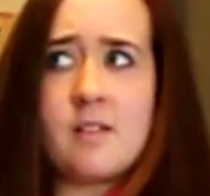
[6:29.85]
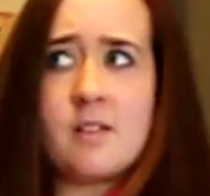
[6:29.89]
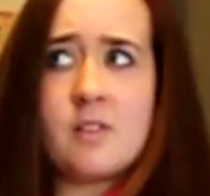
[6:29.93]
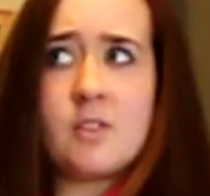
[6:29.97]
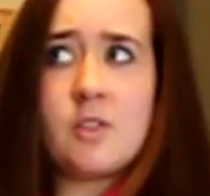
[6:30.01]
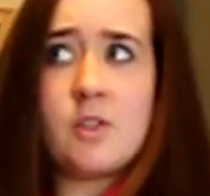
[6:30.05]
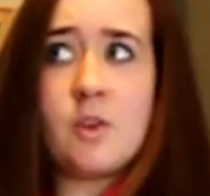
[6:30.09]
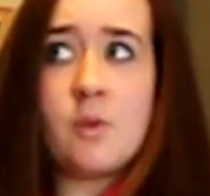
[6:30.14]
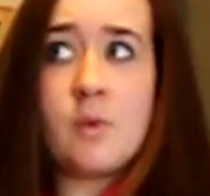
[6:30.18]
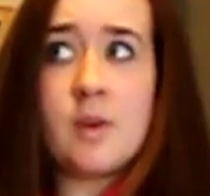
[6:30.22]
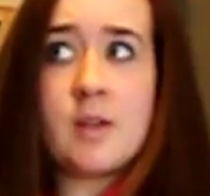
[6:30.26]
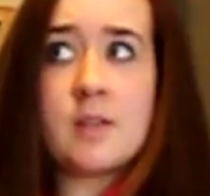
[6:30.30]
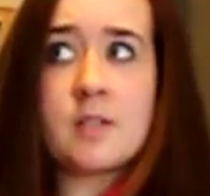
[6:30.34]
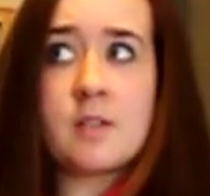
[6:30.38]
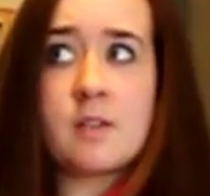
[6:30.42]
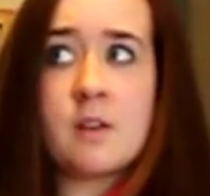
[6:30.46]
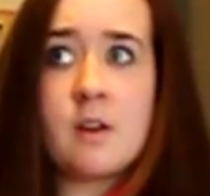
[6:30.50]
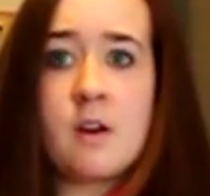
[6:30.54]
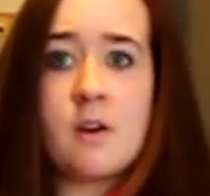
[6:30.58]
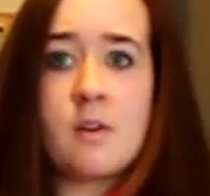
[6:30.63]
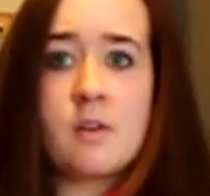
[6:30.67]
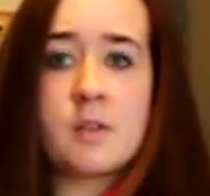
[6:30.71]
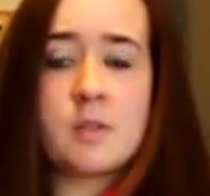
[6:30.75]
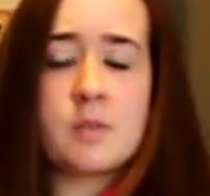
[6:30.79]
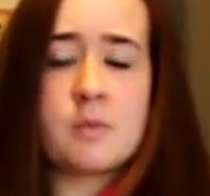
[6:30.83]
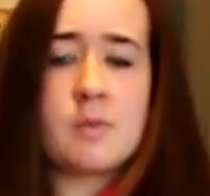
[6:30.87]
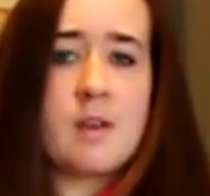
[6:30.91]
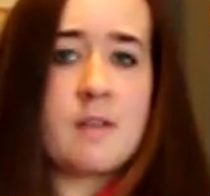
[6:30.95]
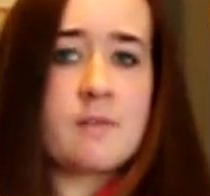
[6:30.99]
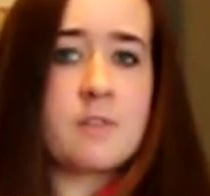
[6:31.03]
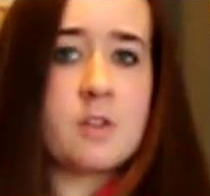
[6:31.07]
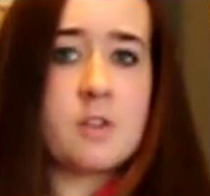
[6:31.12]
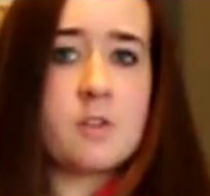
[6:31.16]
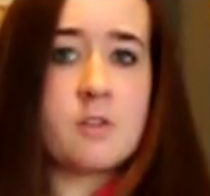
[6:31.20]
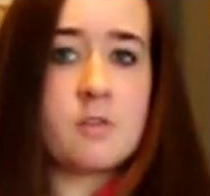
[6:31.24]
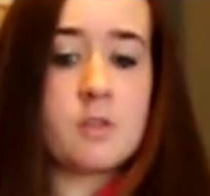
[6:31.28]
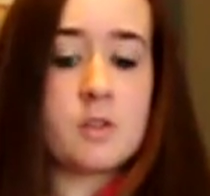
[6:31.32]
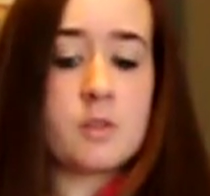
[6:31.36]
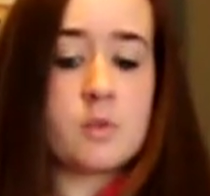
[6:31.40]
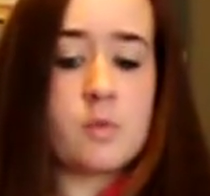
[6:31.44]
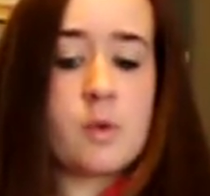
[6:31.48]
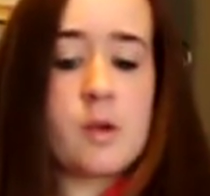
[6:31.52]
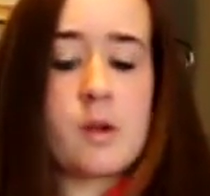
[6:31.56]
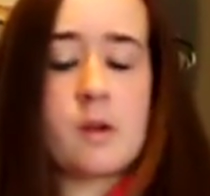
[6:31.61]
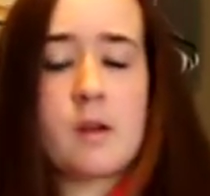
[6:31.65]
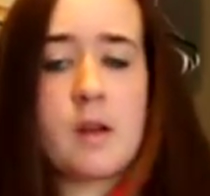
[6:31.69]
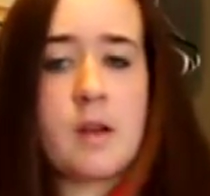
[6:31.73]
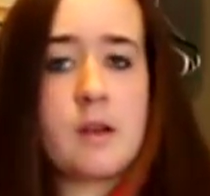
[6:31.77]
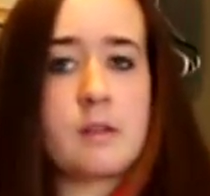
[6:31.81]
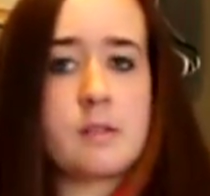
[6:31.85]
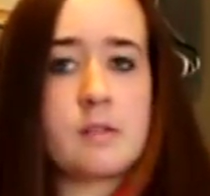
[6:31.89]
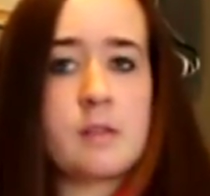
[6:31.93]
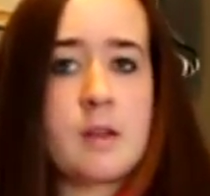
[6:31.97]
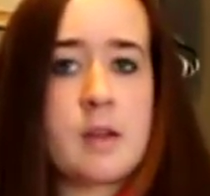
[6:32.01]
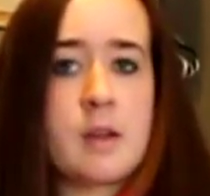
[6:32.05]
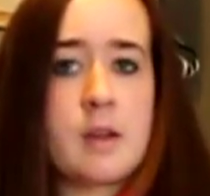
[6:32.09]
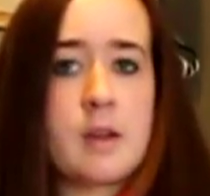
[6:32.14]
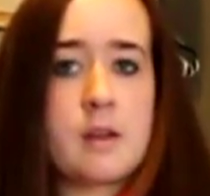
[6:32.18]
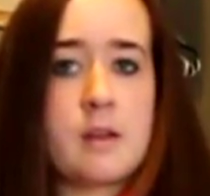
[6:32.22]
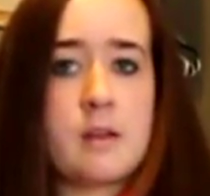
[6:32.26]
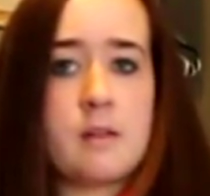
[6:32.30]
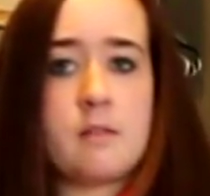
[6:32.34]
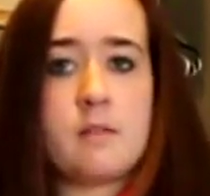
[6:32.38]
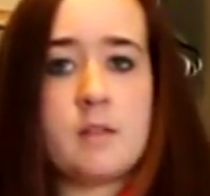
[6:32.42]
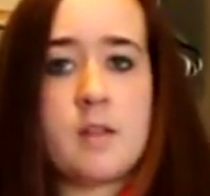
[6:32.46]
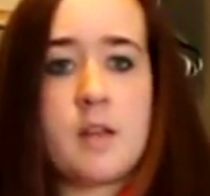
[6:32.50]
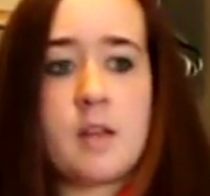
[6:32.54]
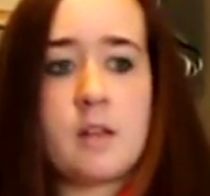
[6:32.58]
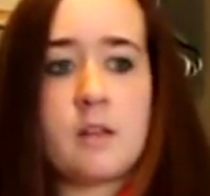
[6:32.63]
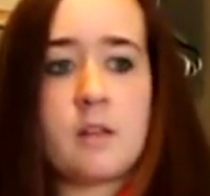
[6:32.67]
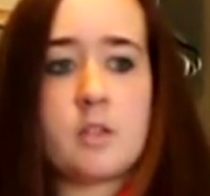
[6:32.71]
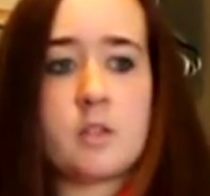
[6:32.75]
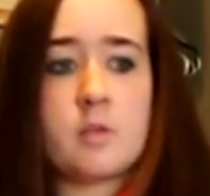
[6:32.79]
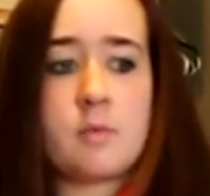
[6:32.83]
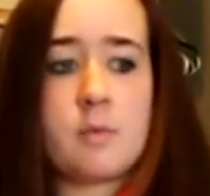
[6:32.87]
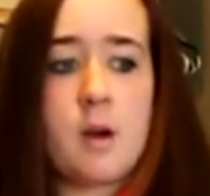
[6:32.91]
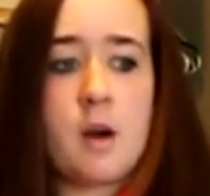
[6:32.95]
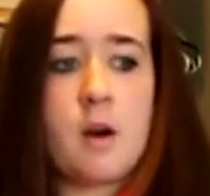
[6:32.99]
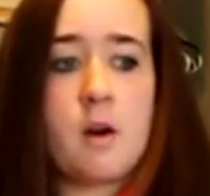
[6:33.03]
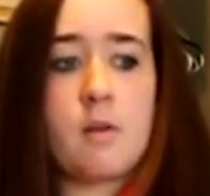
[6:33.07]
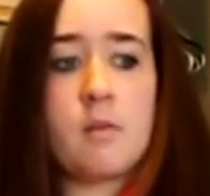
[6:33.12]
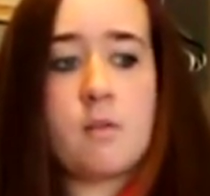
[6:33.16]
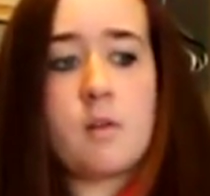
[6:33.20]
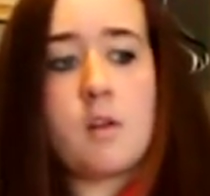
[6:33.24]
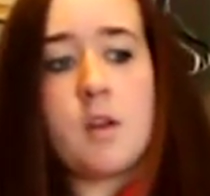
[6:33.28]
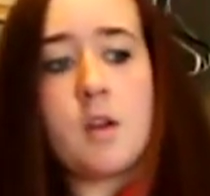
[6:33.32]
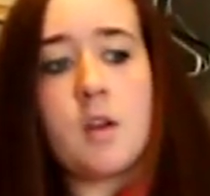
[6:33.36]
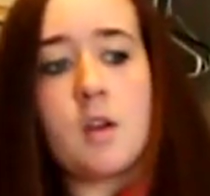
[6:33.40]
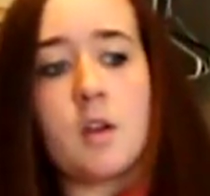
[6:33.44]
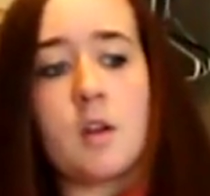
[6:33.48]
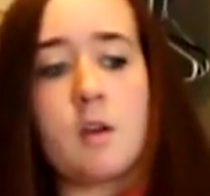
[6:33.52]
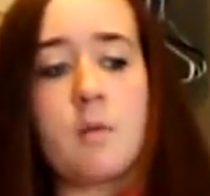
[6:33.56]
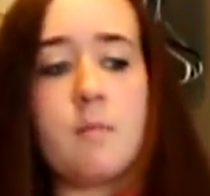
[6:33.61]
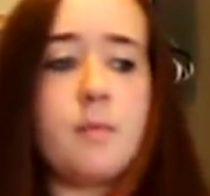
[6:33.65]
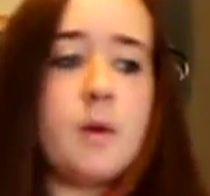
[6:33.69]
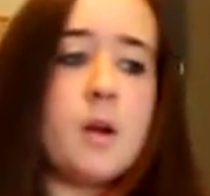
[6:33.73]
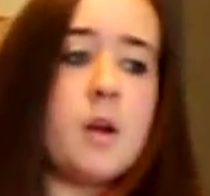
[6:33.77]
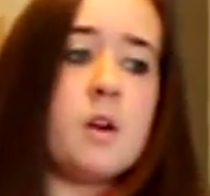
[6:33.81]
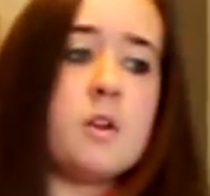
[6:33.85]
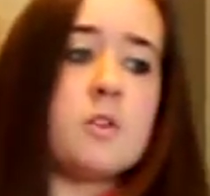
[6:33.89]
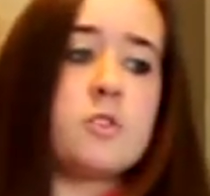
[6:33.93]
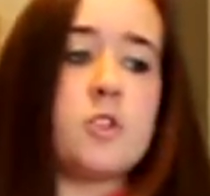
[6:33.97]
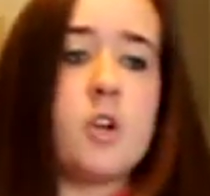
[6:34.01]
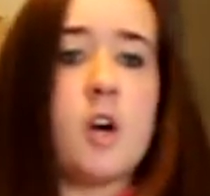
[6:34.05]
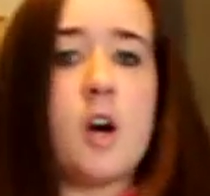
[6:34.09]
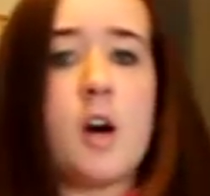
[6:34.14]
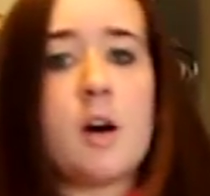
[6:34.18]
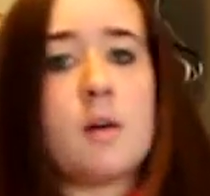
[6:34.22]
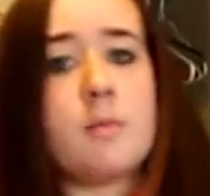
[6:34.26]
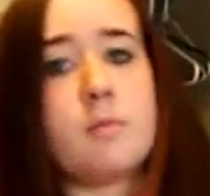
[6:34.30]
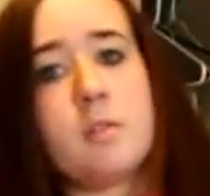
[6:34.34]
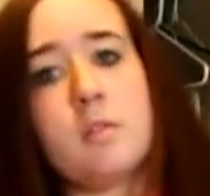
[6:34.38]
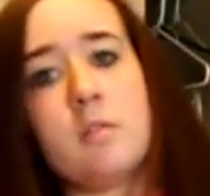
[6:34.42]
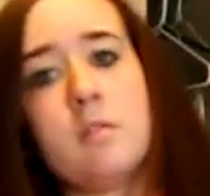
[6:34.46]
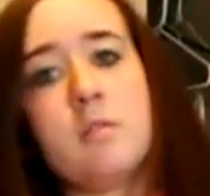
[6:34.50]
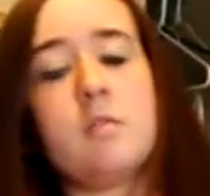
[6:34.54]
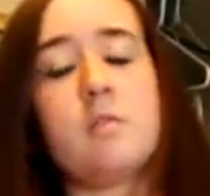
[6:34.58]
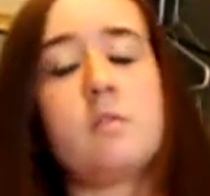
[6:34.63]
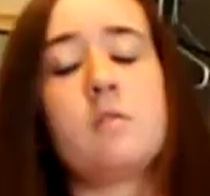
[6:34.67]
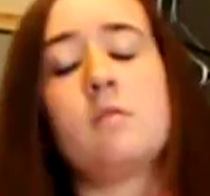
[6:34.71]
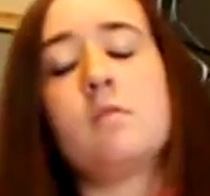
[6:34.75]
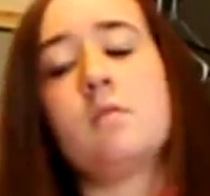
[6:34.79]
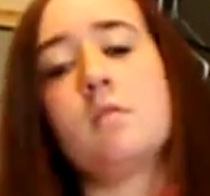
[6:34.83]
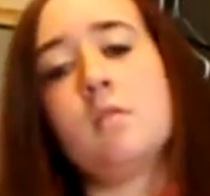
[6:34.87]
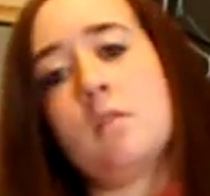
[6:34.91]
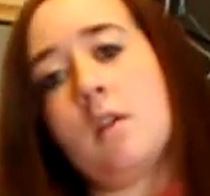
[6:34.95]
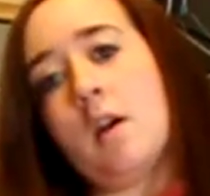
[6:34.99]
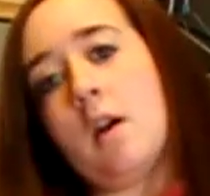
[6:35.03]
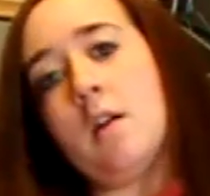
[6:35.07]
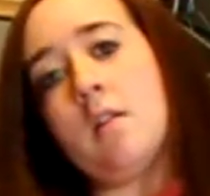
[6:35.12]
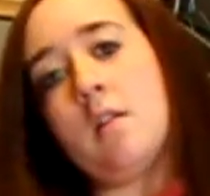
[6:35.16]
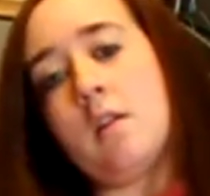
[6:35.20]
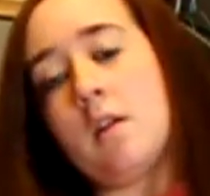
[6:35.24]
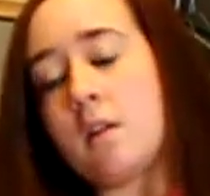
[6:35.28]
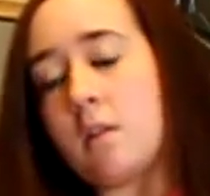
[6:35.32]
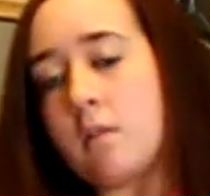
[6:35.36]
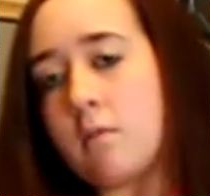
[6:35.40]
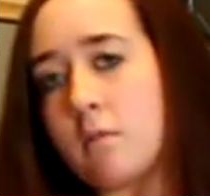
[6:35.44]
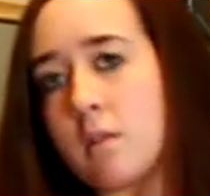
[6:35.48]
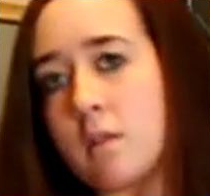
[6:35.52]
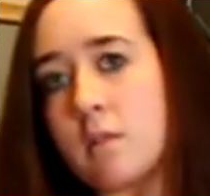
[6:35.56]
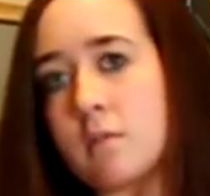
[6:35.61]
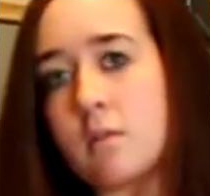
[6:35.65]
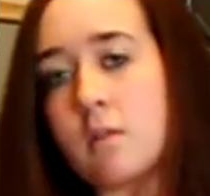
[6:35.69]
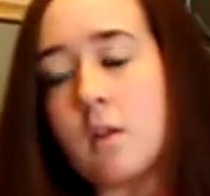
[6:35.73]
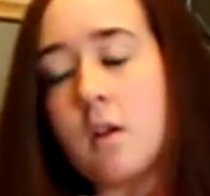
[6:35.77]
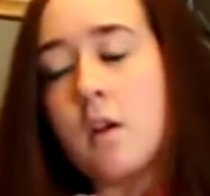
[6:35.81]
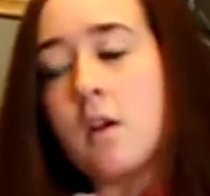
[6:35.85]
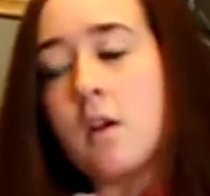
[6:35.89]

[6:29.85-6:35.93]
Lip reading: 2 weeks ago because we have to do this weird essay and English about compare jobs and just, yeah, anyways.